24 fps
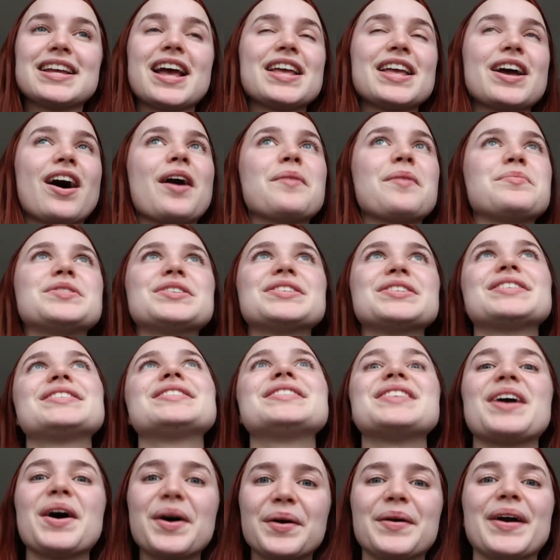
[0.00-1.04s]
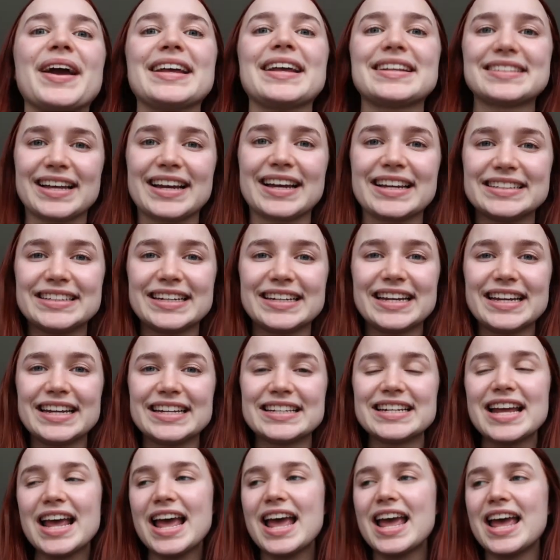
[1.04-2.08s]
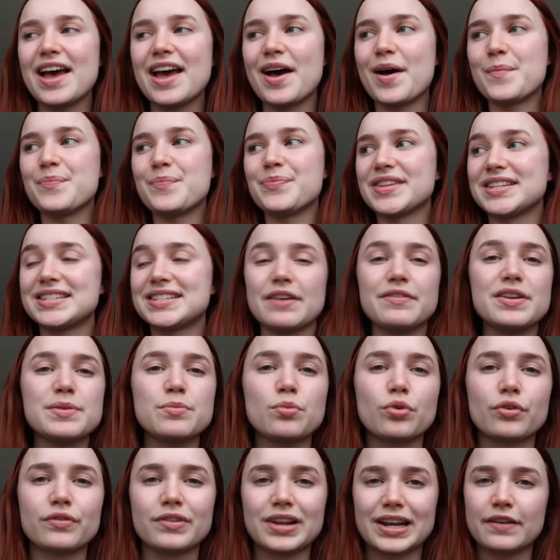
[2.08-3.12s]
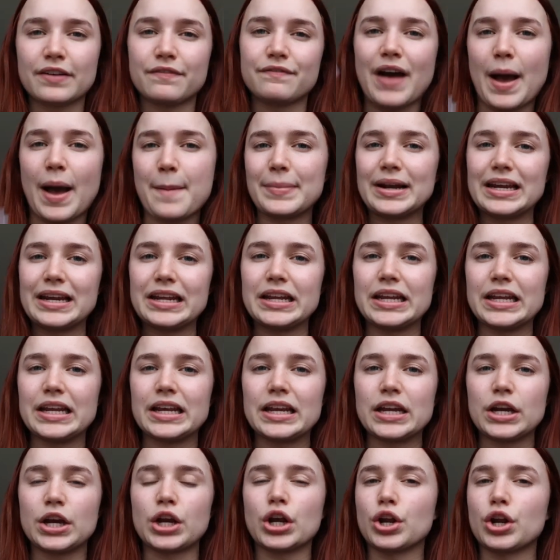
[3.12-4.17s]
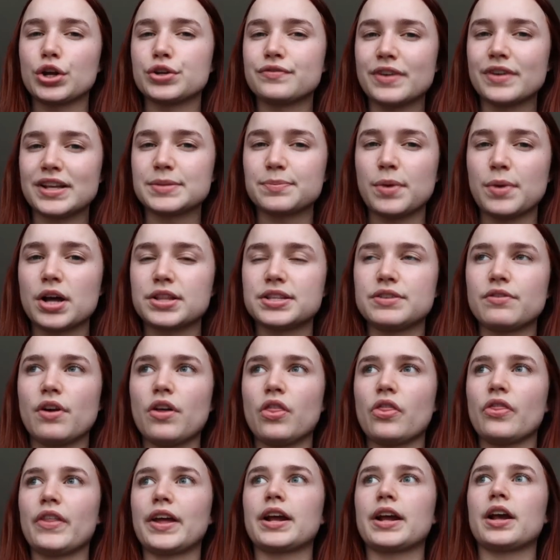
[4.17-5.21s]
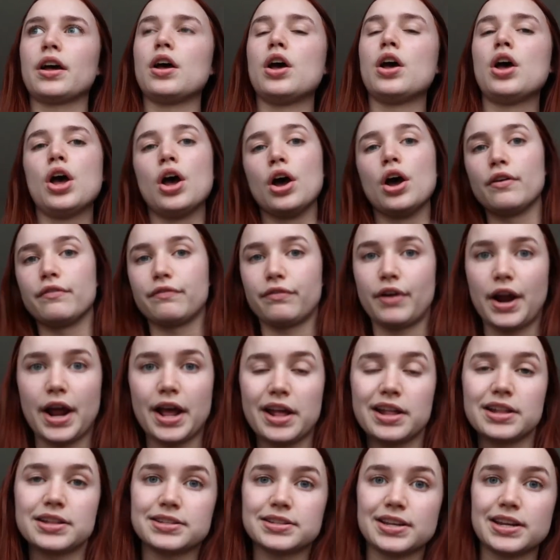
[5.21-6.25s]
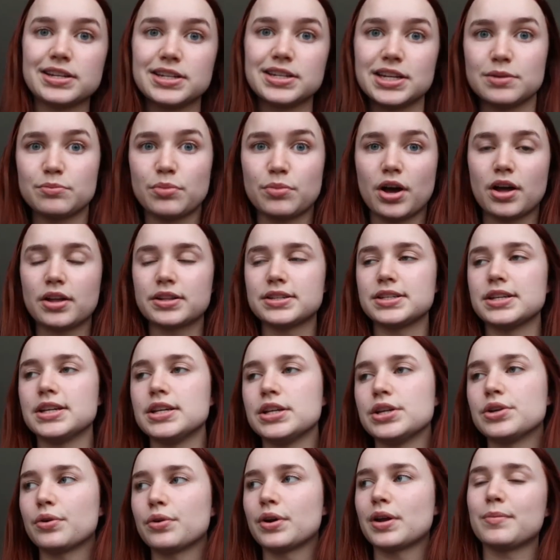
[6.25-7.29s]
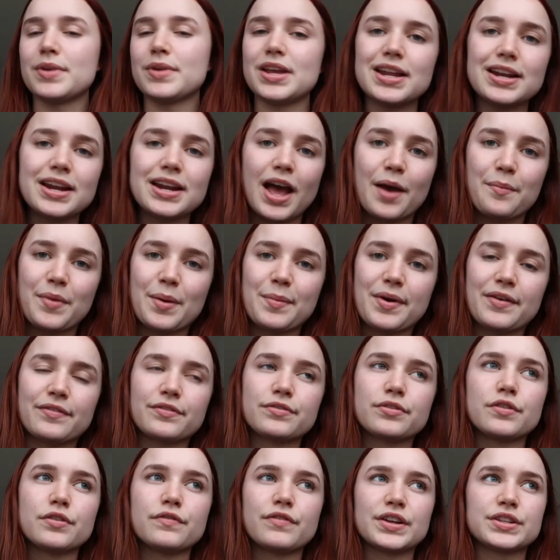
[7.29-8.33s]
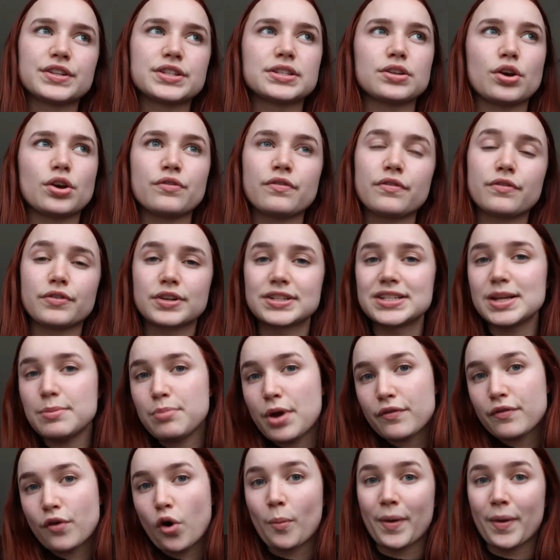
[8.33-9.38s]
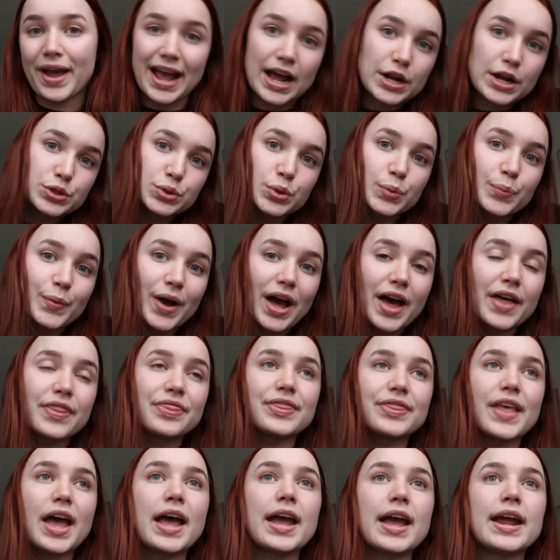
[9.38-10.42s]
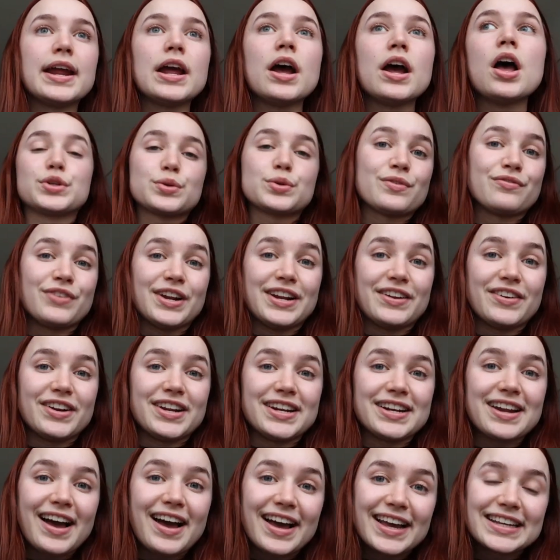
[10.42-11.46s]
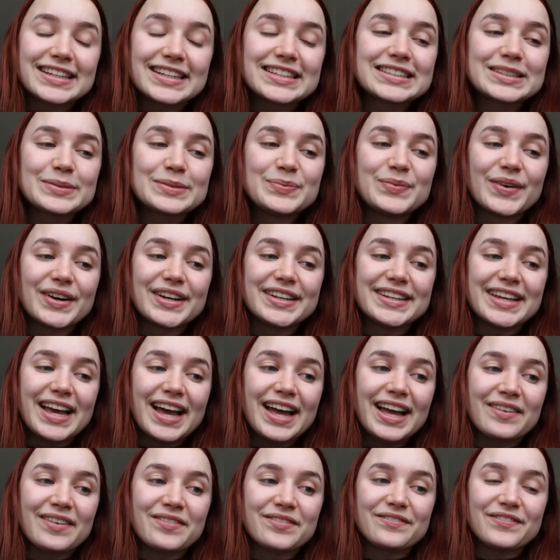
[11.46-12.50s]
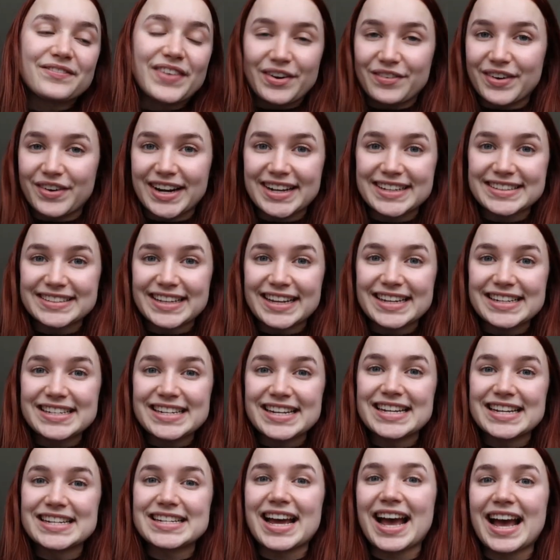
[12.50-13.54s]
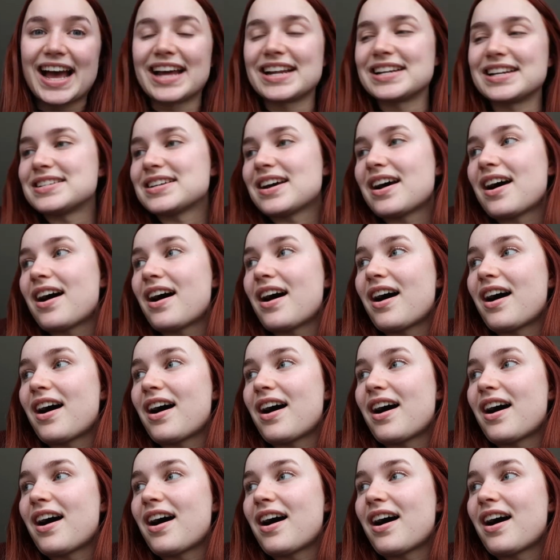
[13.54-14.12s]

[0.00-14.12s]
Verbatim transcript: yeah, I'm just so excited. Um, it's definitely more of like a family and close friends party rather than like a friends 18 party, you know what I mean? Um, I'm having a few friends over for a sleepover on my actual birthday, which will be really, really nice. But yeah, very, very excited and